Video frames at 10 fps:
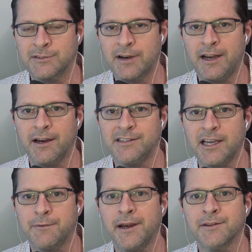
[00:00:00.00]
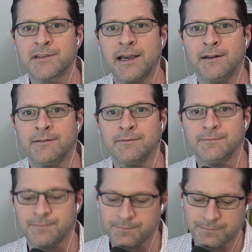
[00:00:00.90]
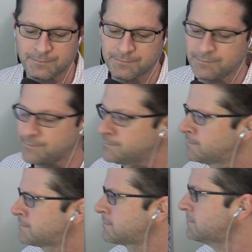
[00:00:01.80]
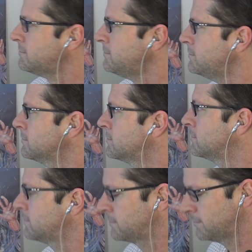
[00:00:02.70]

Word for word: It's right here on Dan Radio Style. Mercy.